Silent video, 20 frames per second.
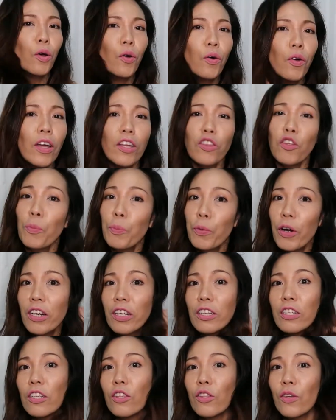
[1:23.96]
So, itong
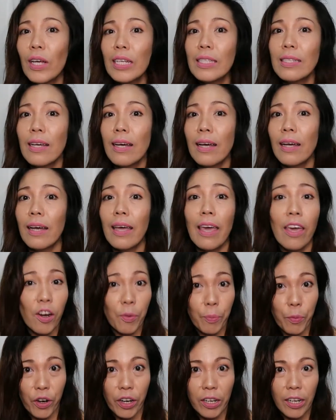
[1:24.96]
product na to, it's a
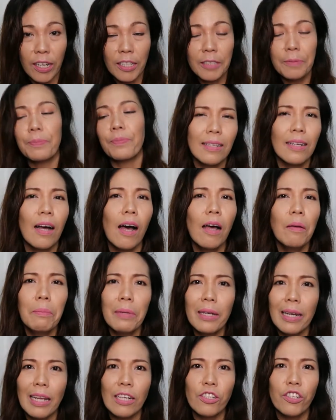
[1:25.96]
hair product. It's a
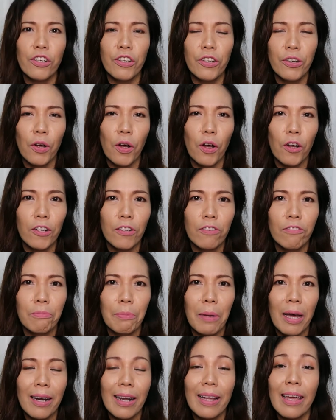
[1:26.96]
combination of
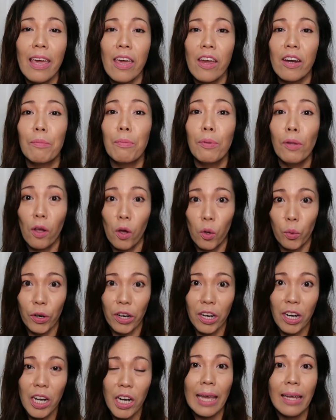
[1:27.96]
parang hair
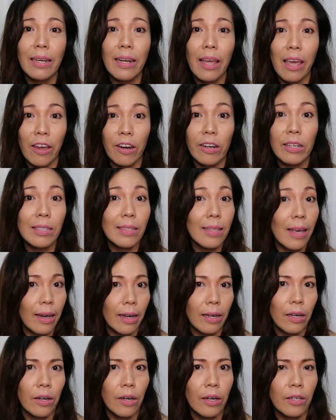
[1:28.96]
blower and hair
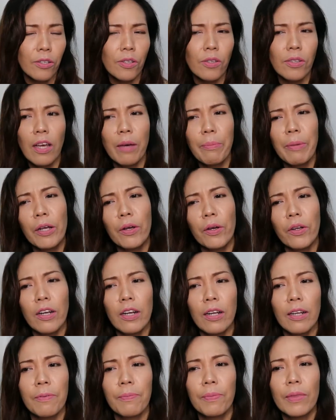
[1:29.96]
styler. So, sabi ko
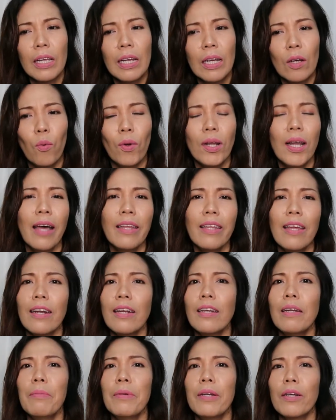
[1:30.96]
na wala na
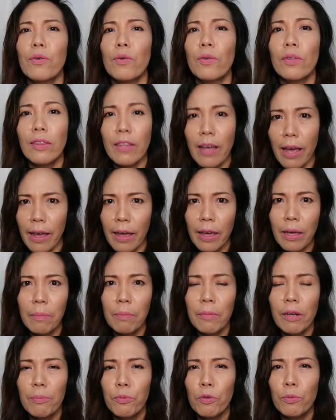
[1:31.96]
rin naman akong
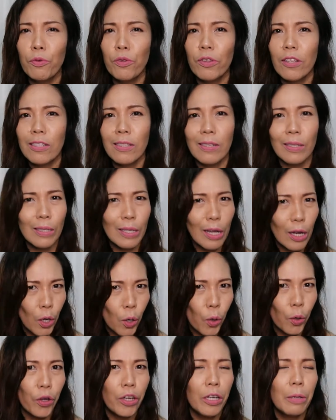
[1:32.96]
time na pumunta sa
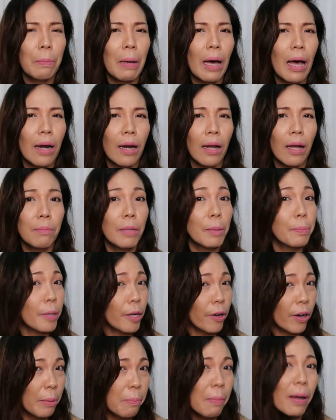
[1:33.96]
salon para
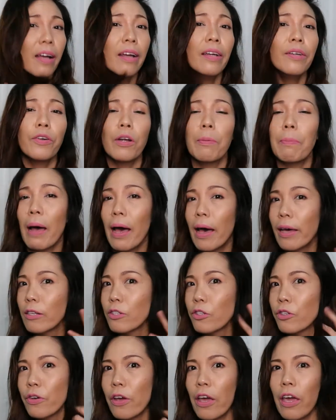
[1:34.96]
magpa-rebond or
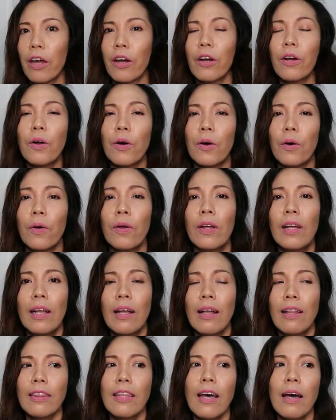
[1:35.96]
ipaayos yung hair ko.
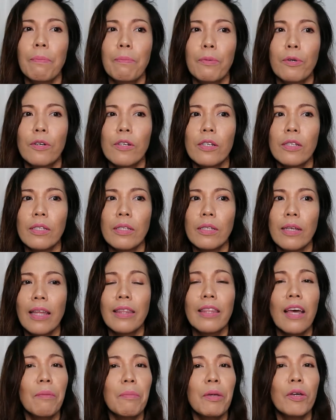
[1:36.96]
Tapos,
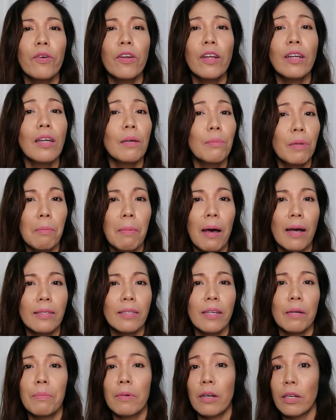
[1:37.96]
ang dami ko rin
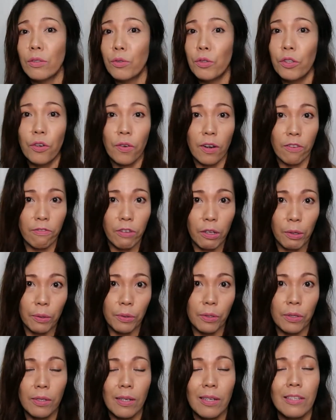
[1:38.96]
nababasa mga good
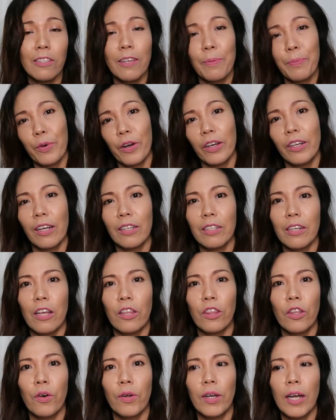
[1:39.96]
reviews sa product
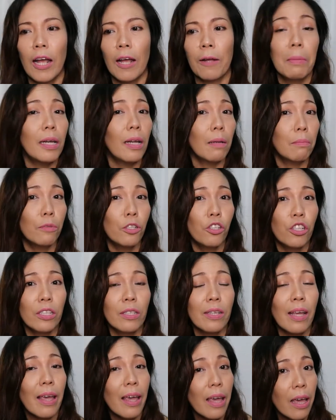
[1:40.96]
na ito na malambot
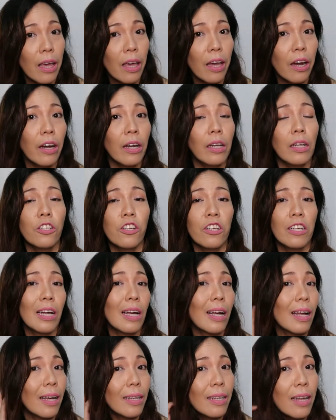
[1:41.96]
siya sa hair, hindi siya
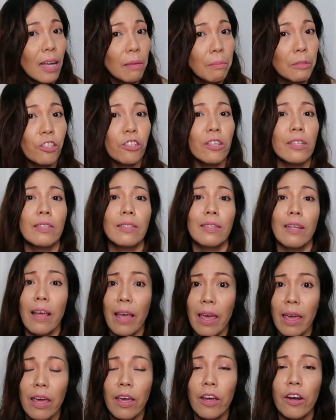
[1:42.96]
nakakadamage sa
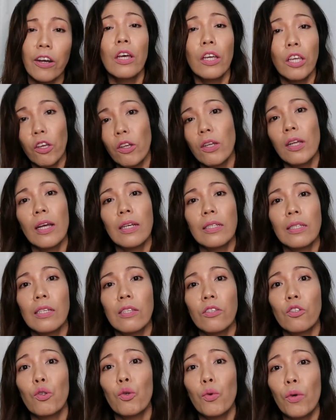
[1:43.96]
hair. Yun nga,
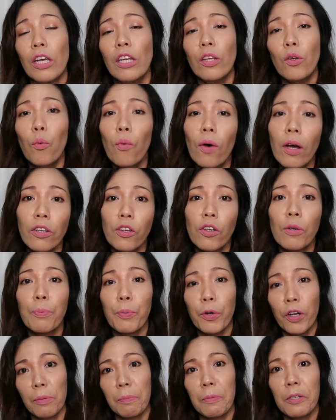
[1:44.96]
since 2-in-1 yung
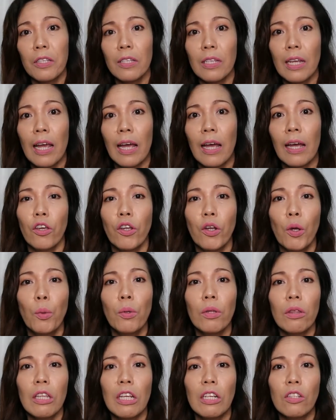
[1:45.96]
purpose niya, you
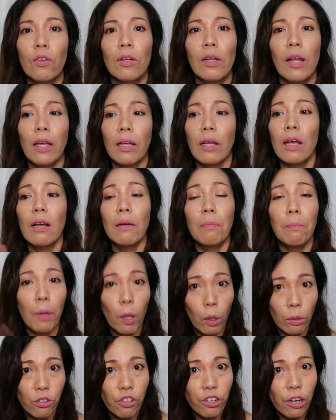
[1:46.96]
don't need to like
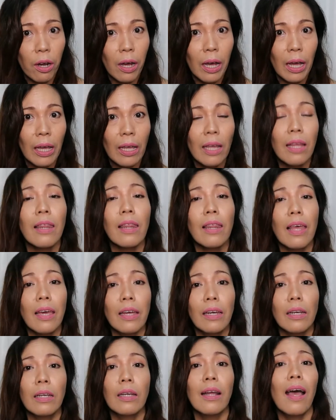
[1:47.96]
blow dry,
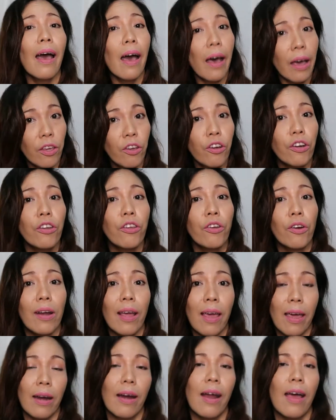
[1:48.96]
then iron your
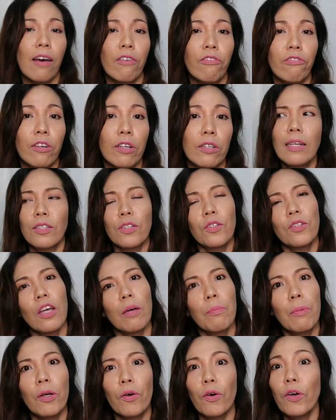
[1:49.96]
hair after. So
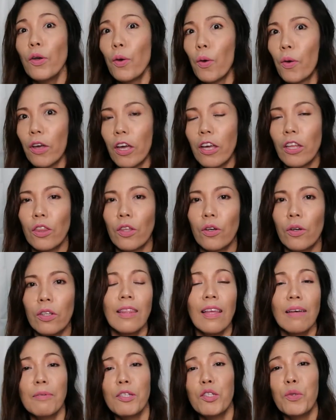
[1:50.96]
sabi ko, ay okay to.
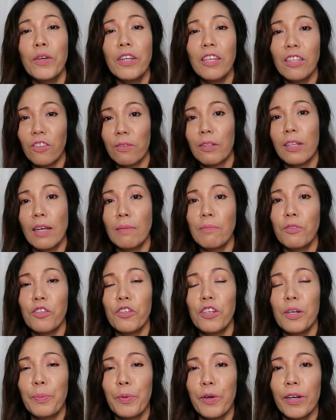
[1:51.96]
Tapos when it comes
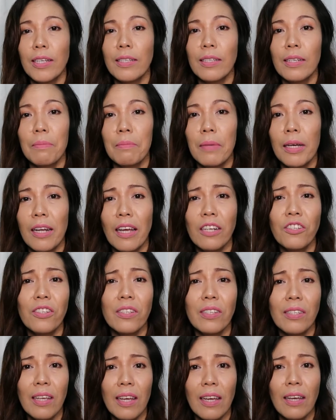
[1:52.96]
to the price naman, I
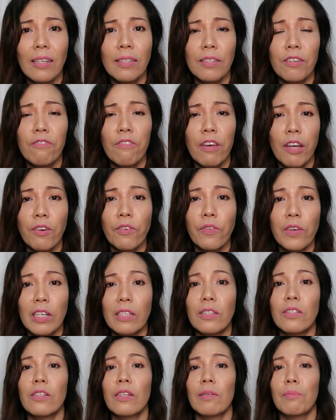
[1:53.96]
should say it's a very
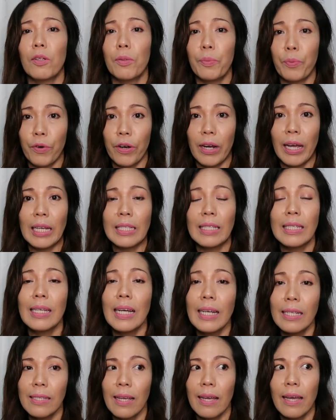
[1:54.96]
reasonable price.
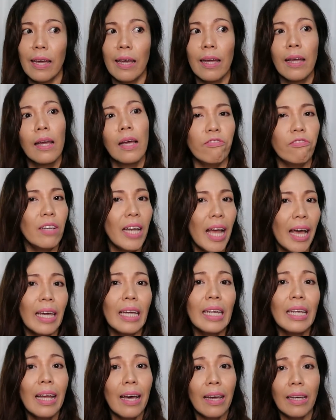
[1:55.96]
Kasi if
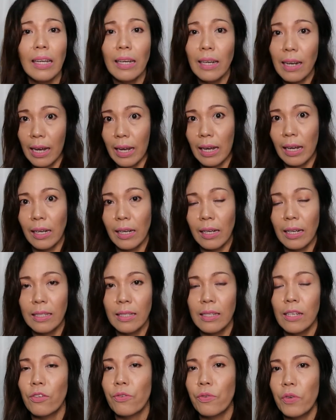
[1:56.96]
$9.99
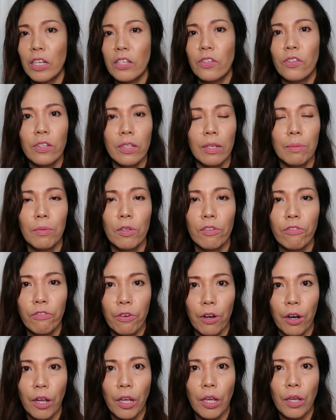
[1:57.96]
is not reasonable
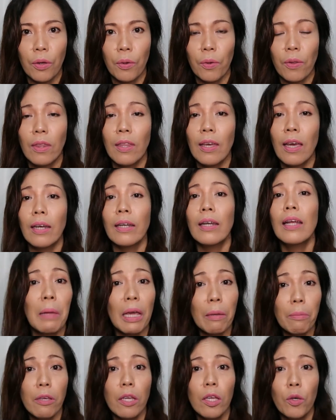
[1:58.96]
for you, then
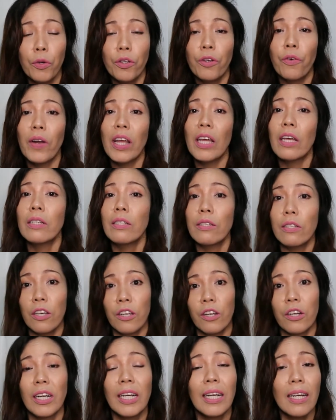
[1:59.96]
maybe you would
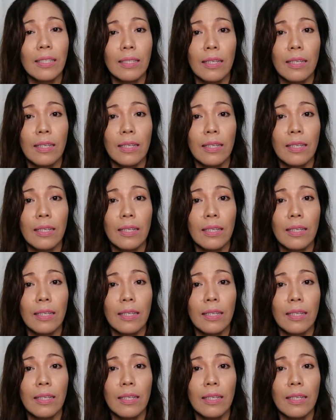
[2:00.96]
reconsider it.